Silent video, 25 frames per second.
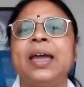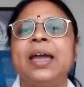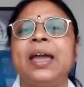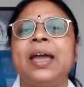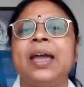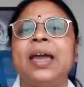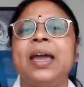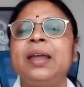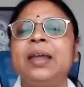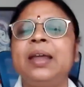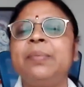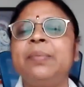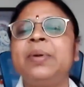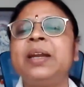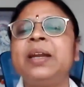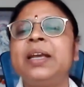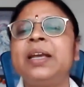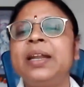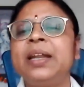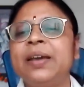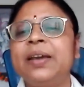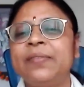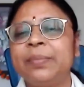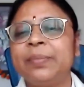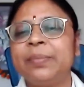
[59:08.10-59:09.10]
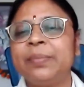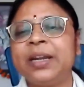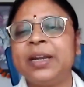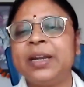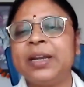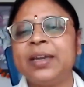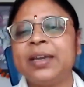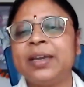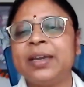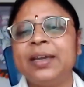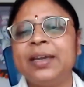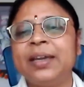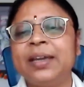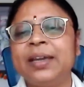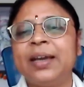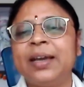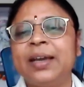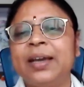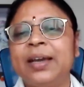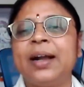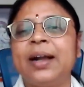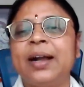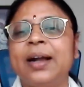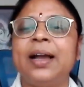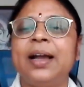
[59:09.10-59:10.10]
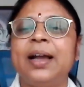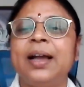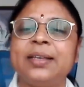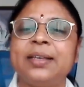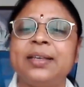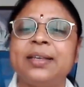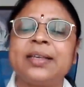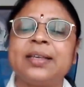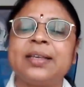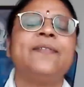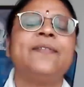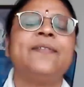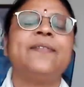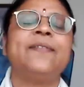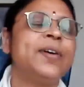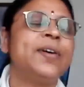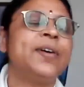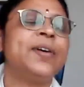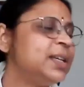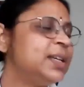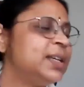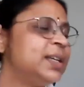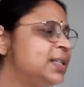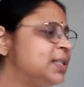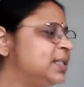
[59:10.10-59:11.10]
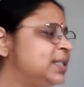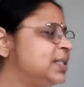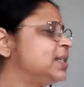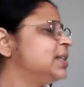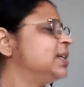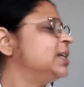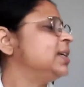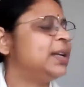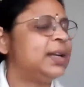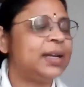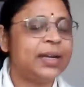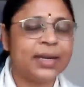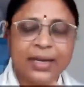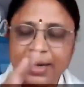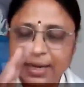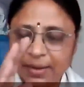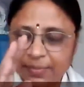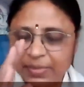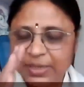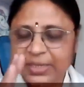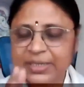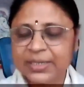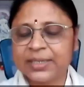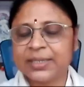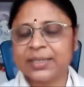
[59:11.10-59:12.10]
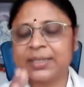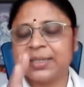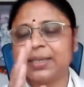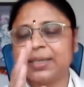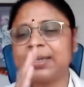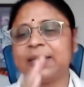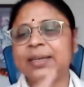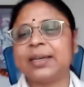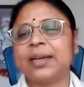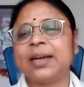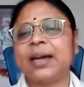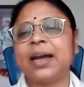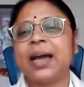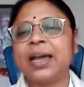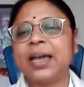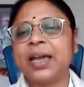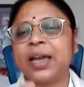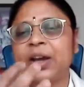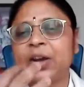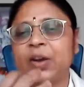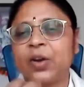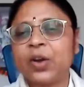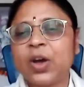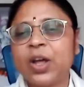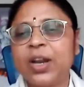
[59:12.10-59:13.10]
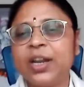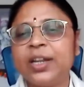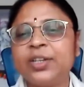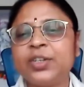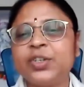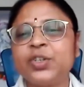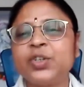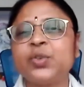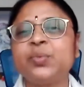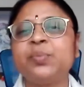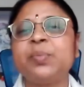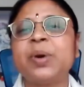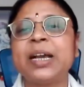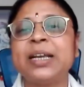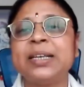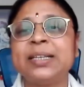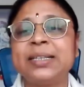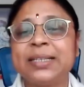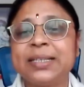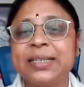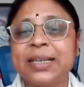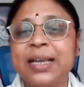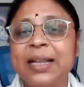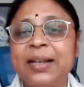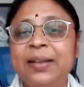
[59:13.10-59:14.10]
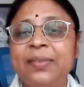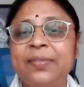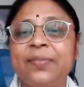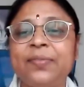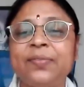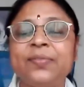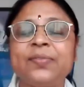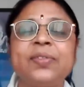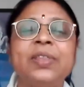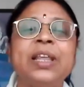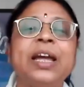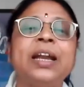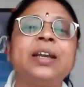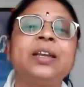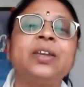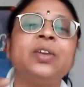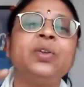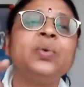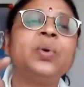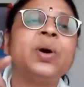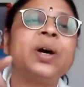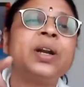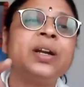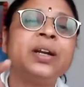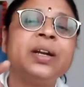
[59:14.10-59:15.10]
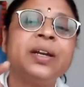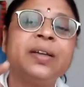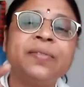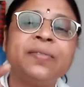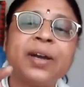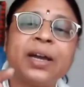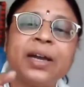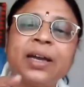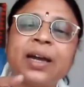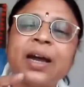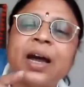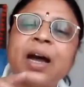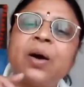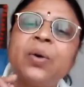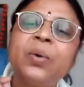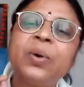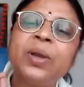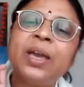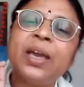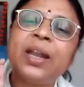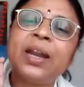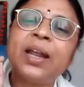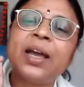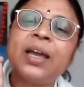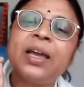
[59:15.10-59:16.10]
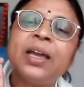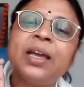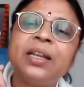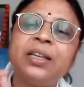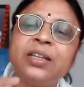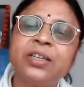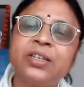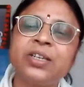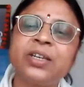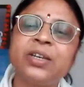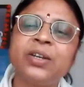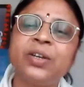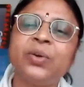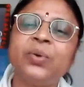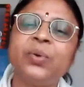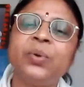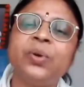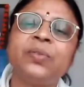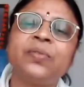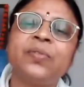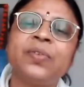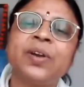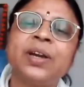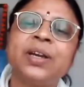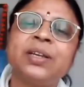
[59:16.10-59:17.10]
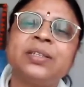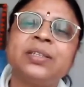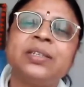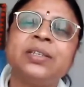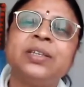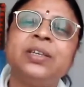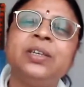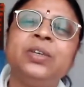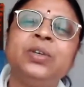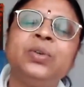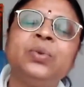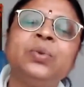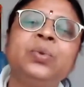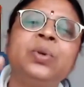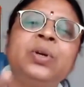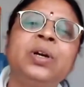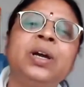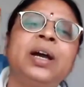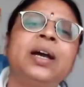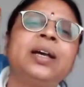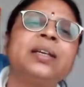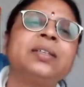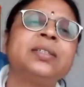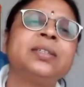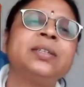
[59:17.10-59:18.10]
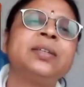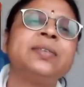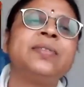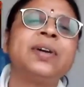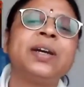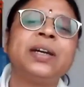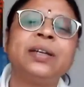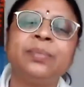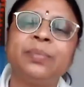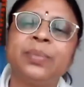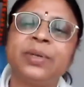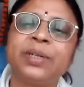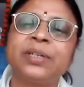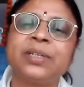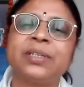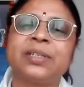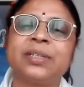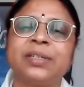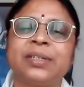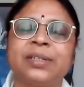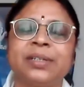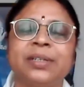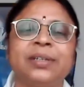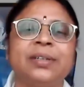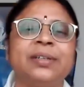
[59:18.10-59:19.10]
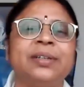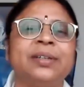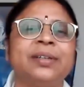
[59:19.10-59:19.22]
Anybody and everybody is first namaste. I acknowledge to myself that you are a divine. How can I injure you if I see you as a divine person?